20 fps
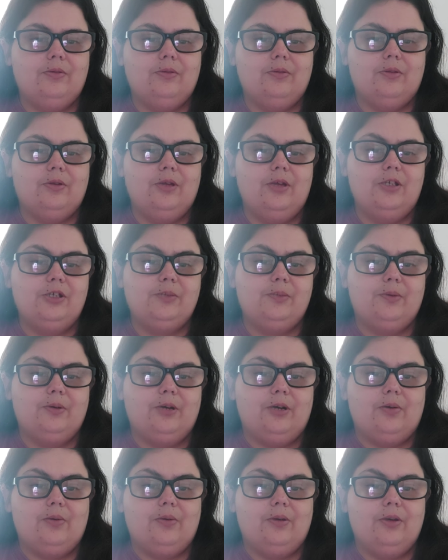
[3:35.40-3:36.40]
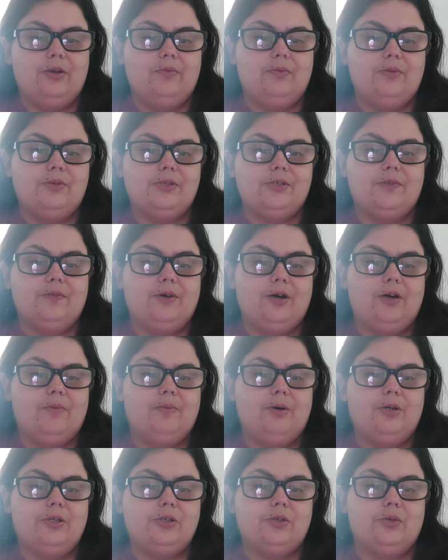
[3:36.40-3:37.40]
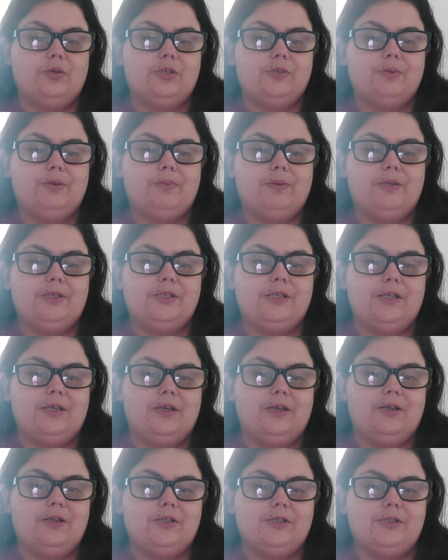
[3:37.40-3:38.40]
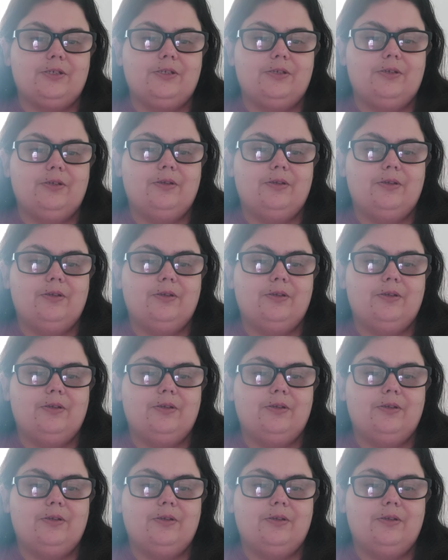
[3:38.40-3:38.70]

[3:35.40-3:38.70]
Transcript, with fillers: The next book I read was Divine by Choice by PC Cast.